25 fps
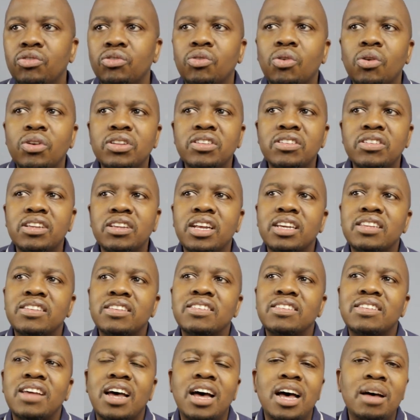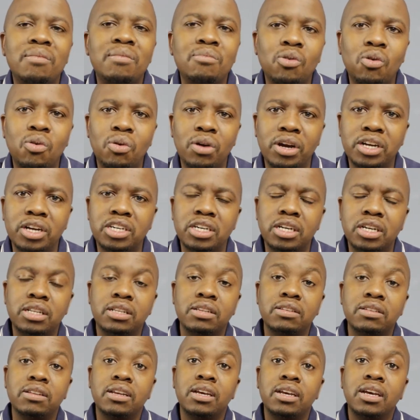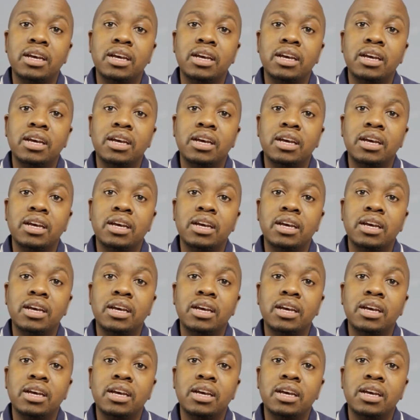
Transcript: consider some questions